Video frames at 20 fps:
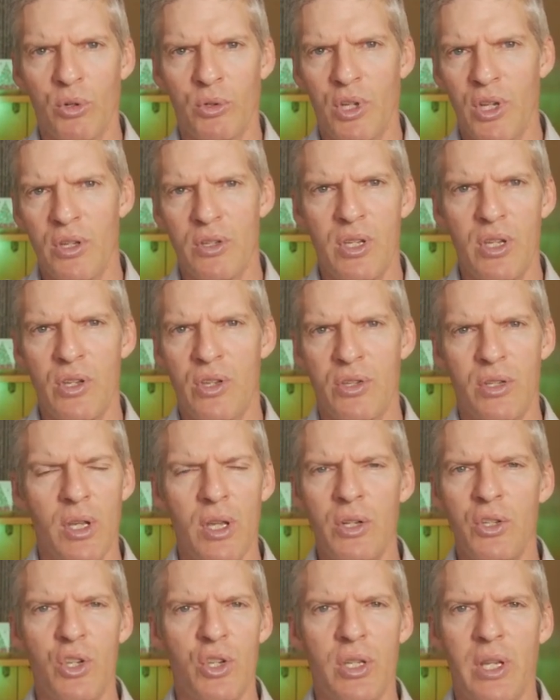because his
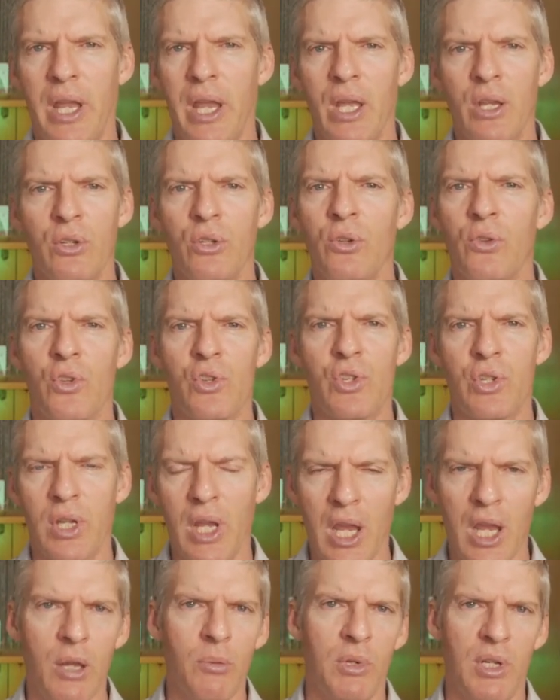son just can't do the
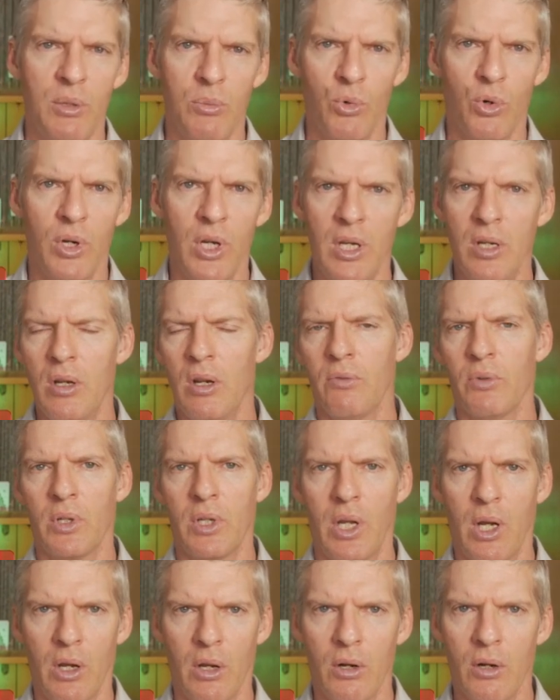scam anymore. He never
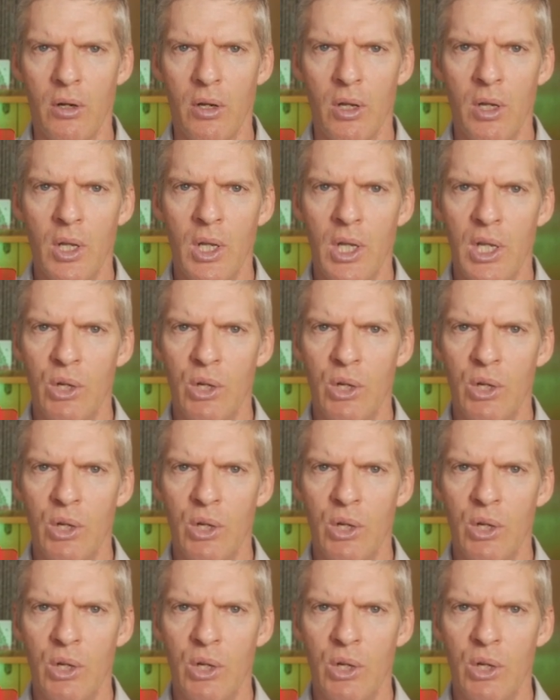cared.